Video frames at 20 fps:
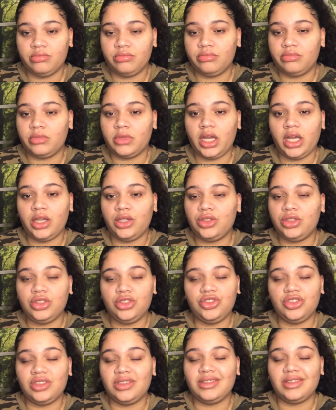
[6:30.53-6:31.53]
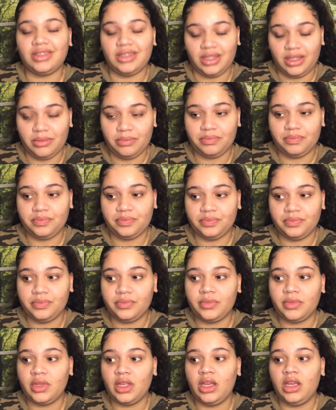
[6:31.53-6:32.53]
I used to just sleep.
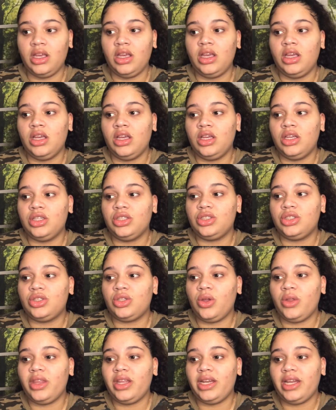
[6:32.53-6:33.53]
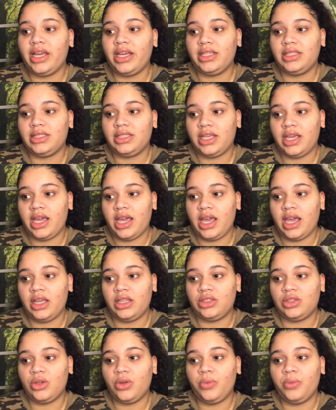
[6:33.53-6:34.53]
So the next day,
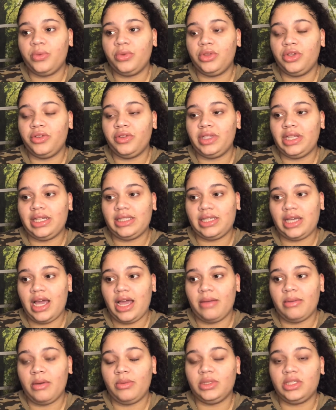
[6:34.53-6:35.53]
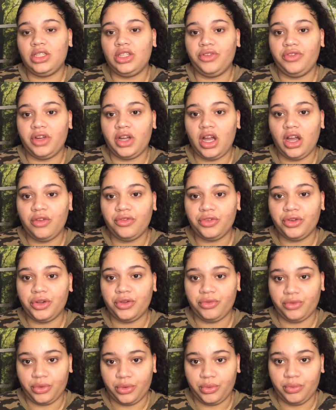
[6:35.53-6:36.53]
so during that time I was in the recovery
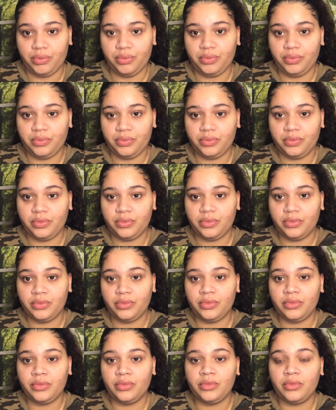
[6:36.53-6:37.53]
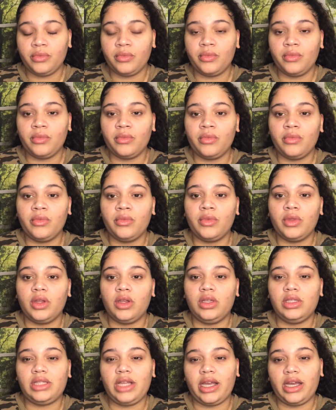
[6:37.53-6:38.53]
room.
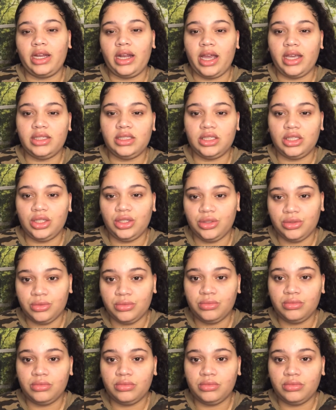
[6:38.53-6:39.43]
It's like an ICU.